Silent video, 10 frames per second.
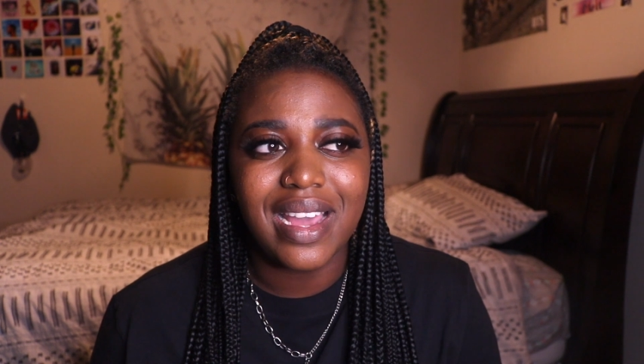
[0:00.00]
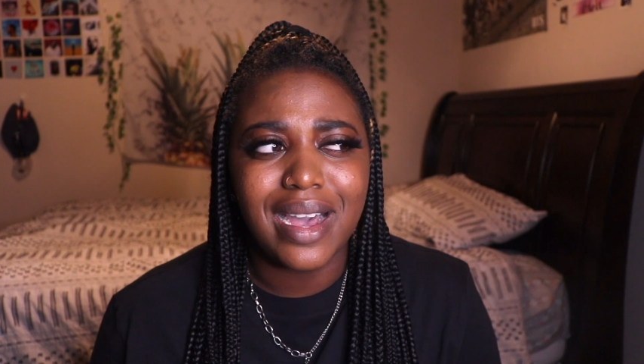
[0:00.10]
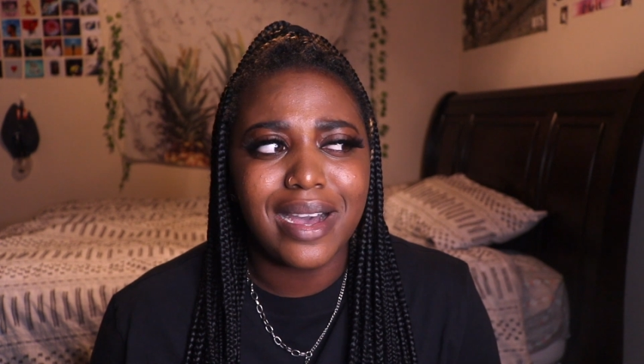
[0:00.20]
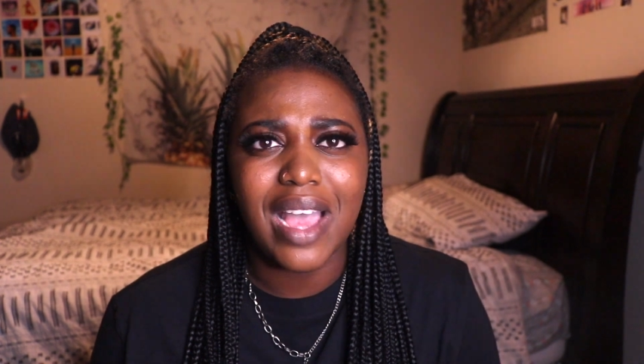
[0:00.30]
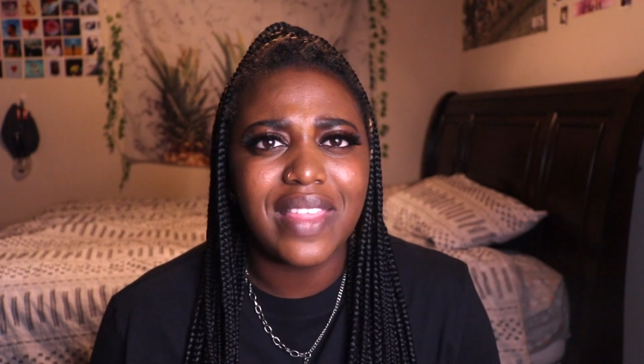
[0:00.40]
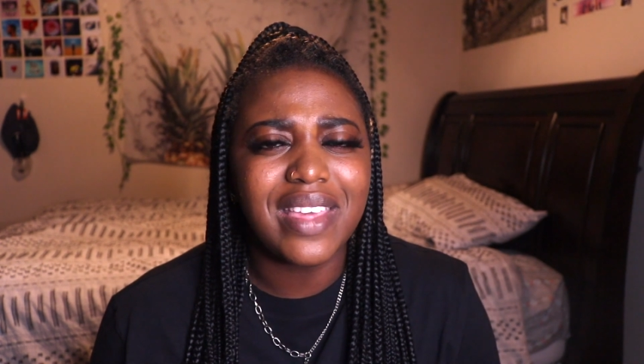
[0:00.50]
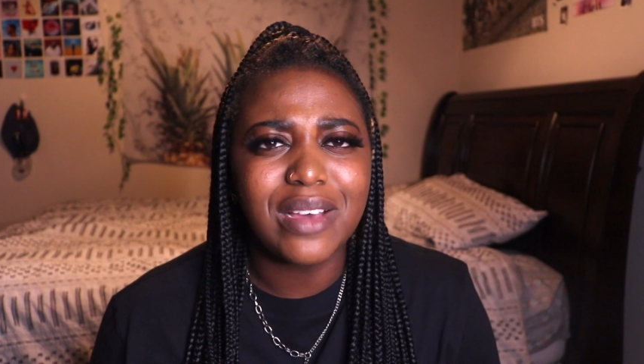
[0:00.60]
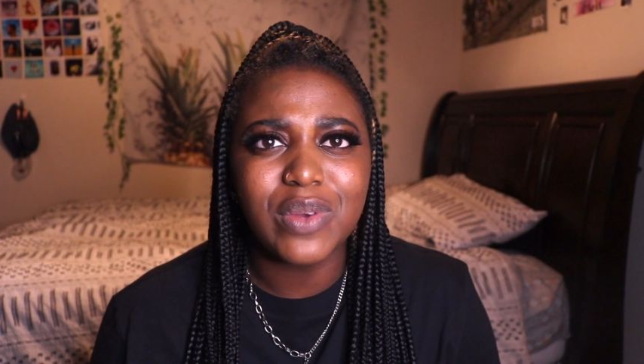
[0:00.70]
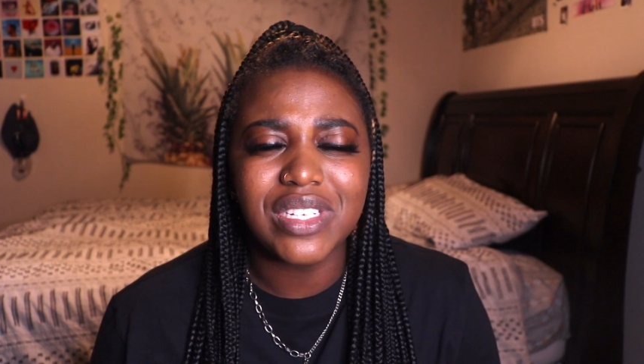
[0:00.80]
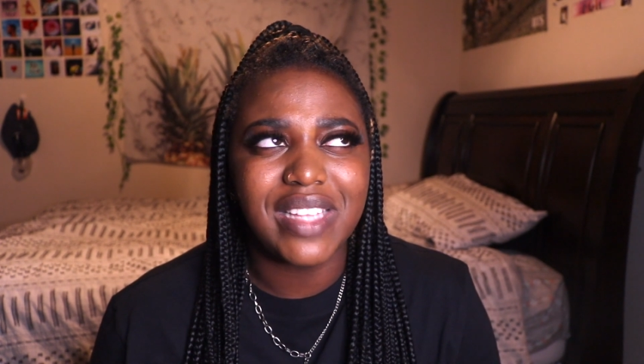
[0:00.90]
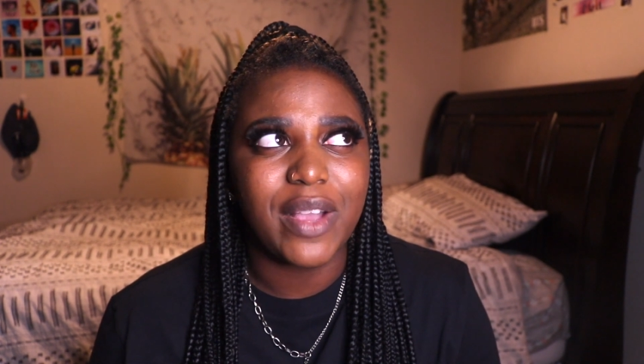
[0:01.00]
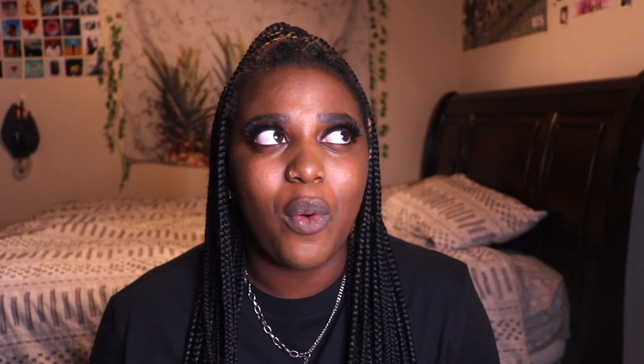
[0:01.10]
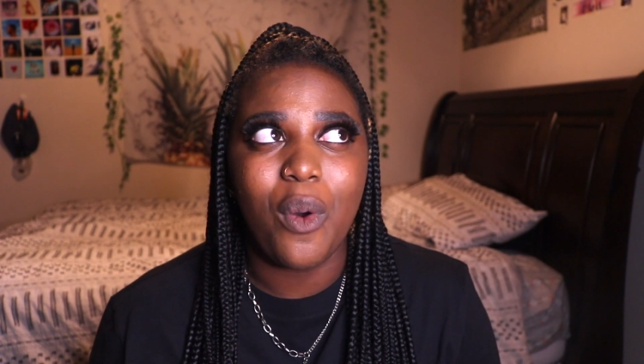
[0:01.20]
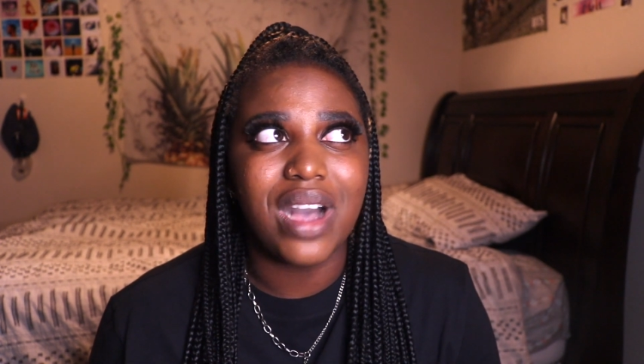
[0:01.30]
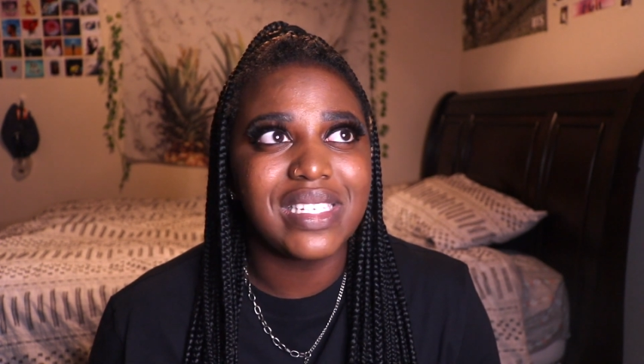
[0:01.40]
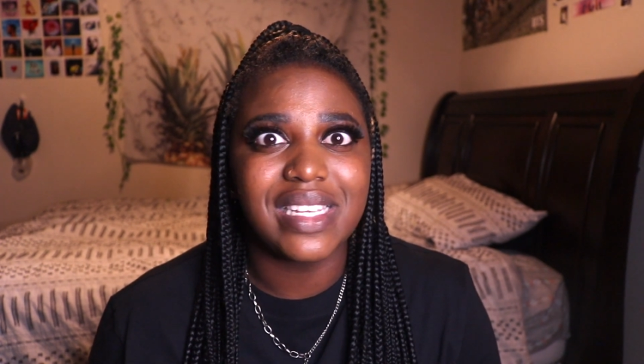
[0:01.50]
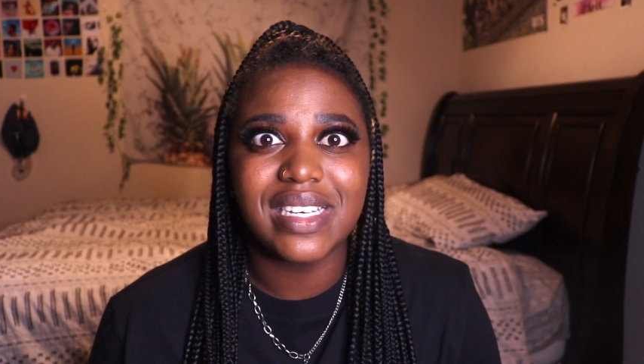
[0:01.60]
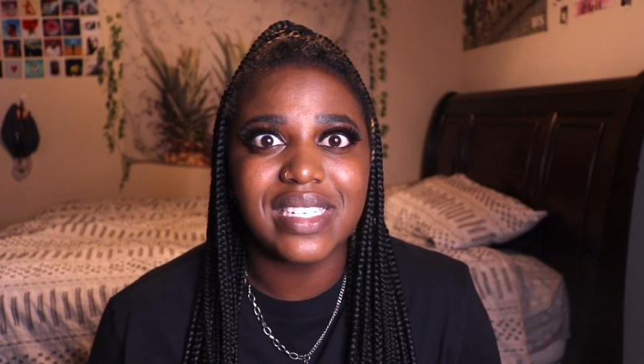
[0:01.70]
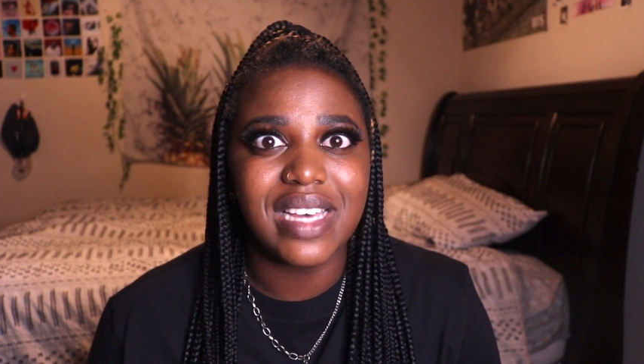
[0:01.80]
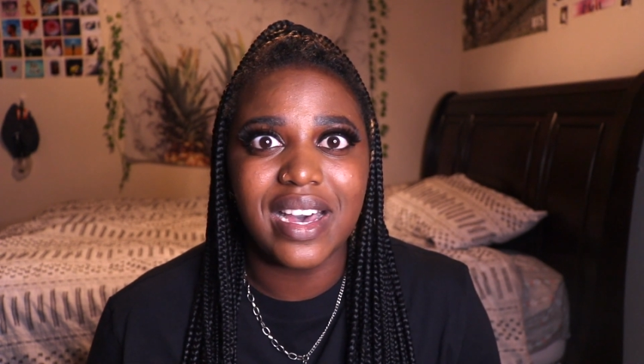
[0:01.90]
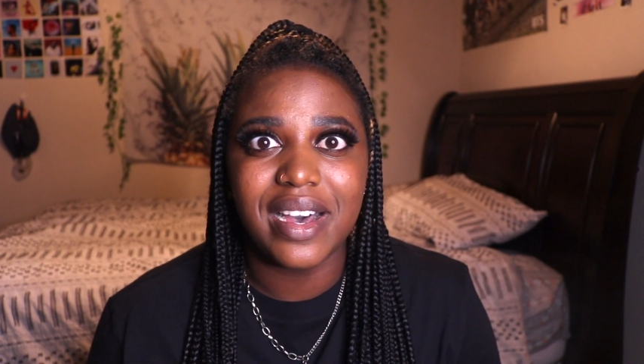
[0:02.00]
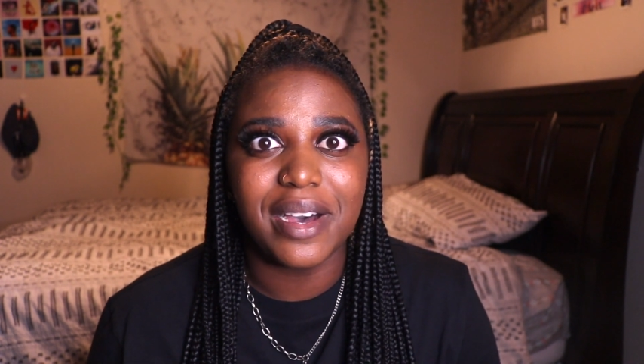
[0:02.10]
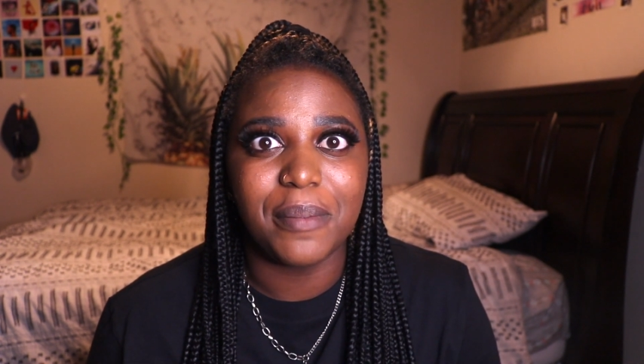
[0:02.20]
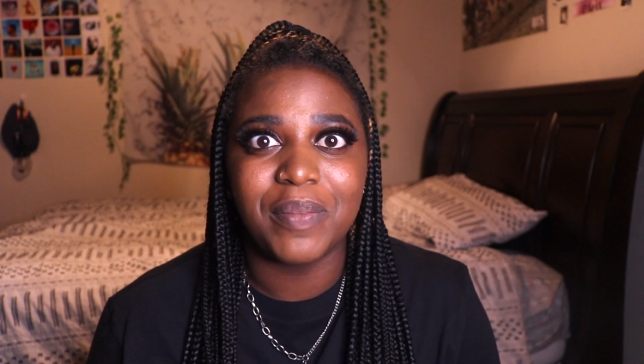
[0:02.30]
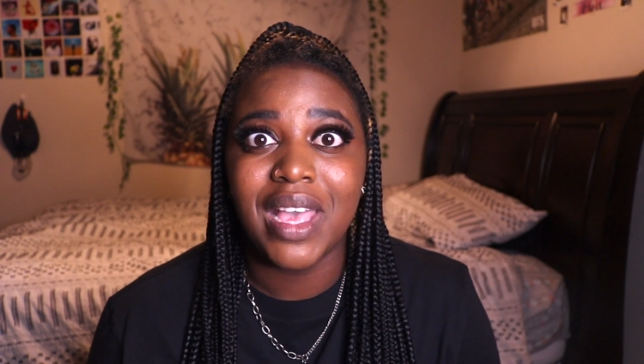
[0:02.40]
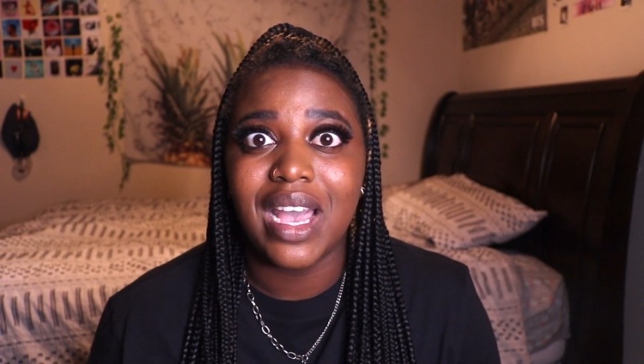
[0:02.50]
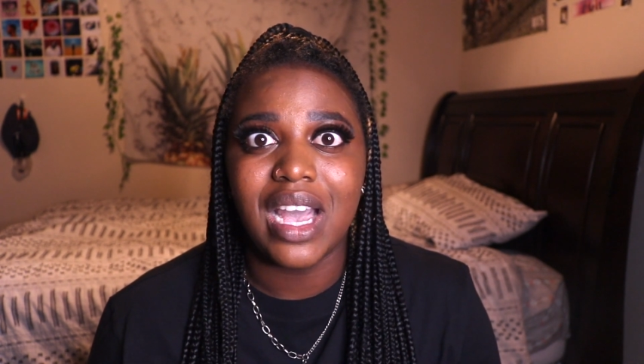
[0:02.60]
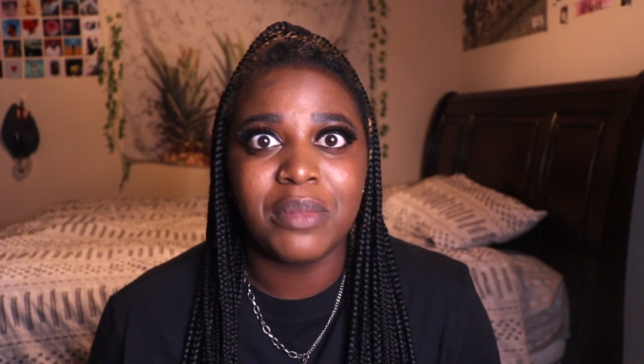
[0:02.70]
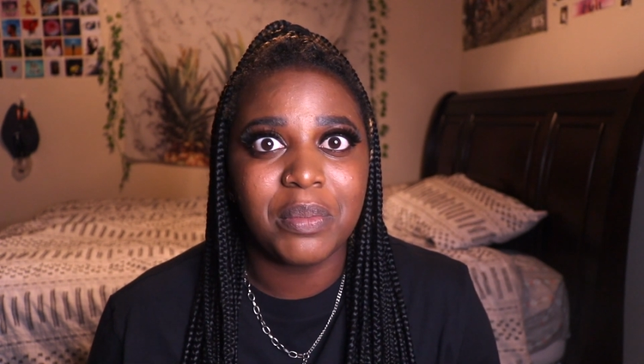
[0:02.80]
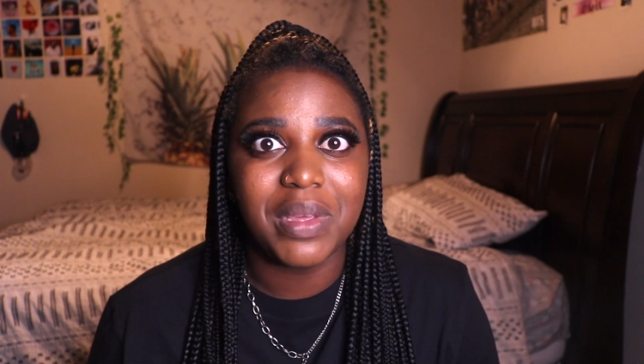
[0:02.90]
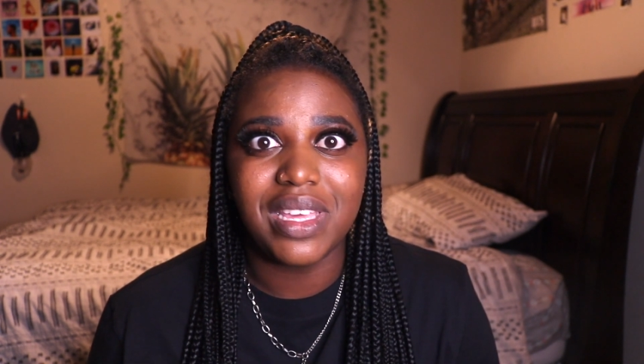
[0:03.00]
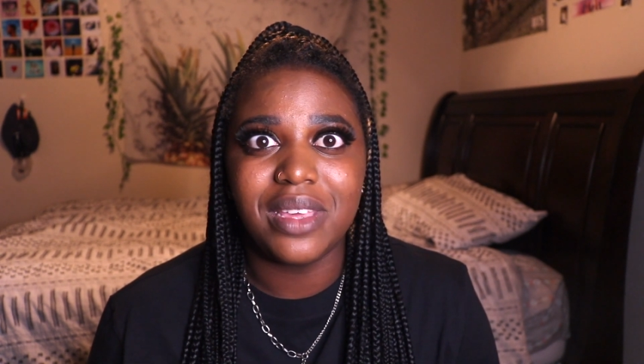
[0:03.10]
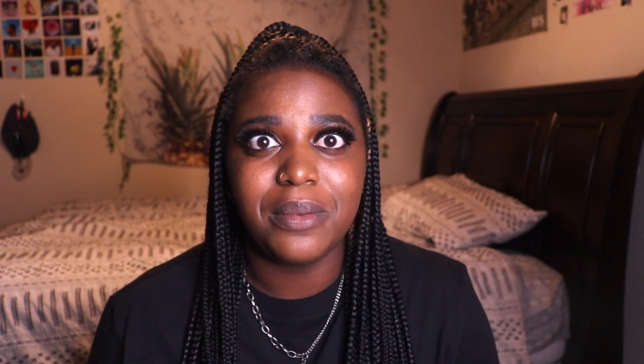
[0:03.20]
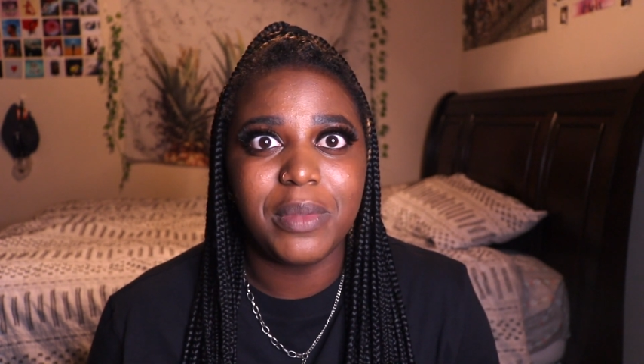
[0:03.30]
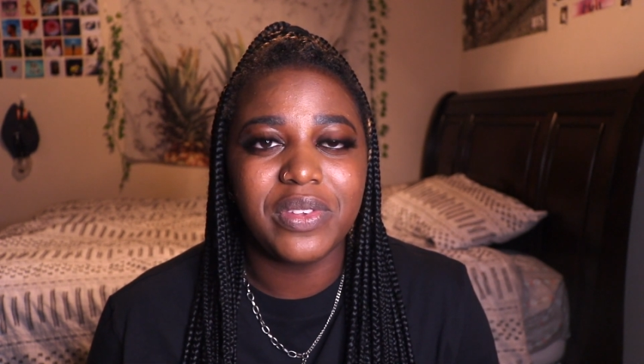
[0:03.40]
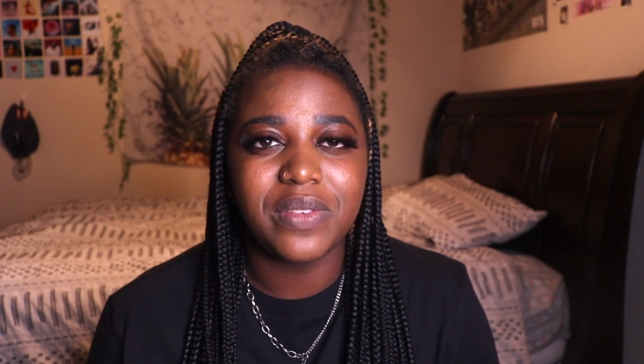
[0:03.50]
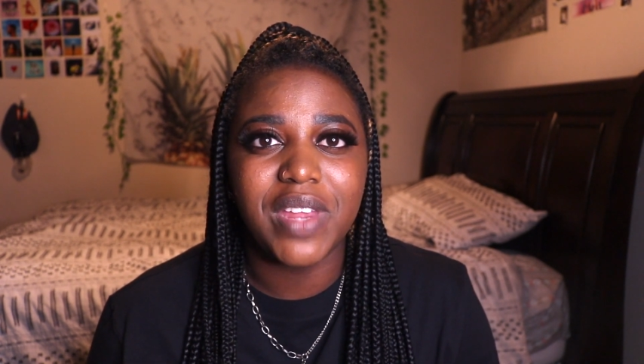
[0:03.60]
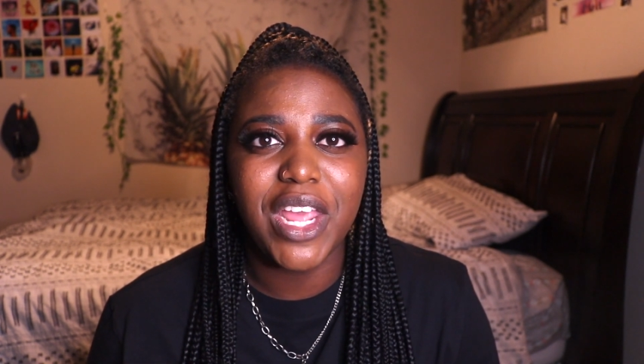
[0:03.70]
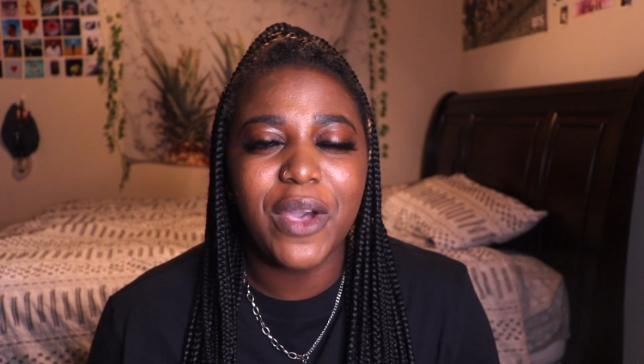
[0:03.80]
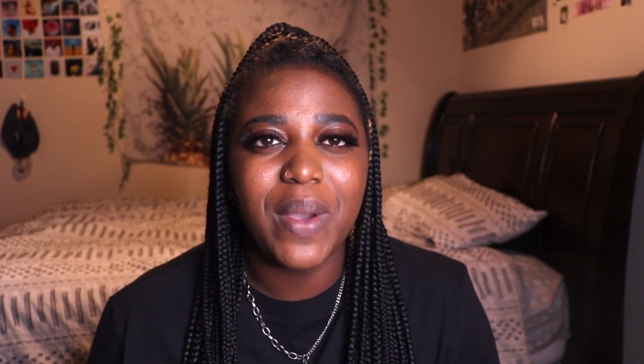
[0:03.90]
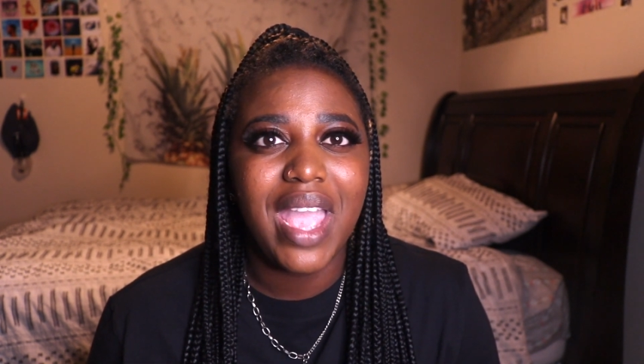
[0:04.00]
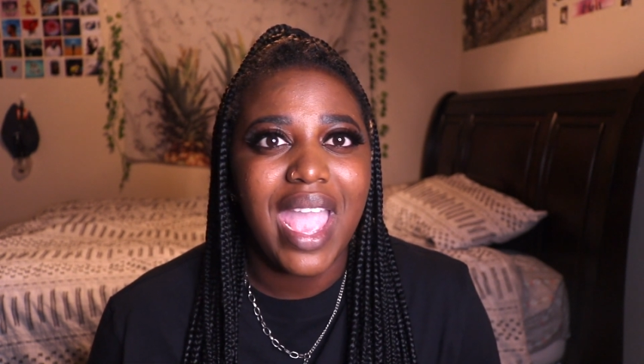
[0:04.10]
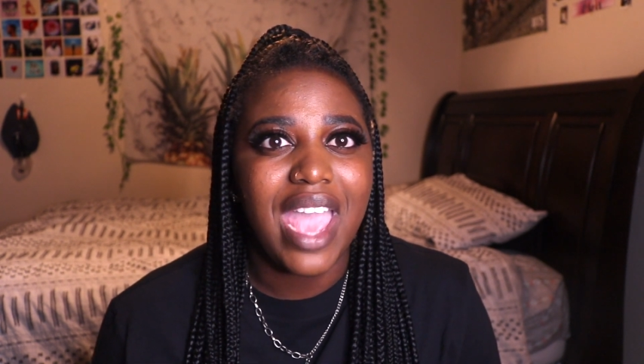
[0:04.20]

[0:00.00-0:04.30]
I think I was watching like Hwasa's I'm a Bee music video,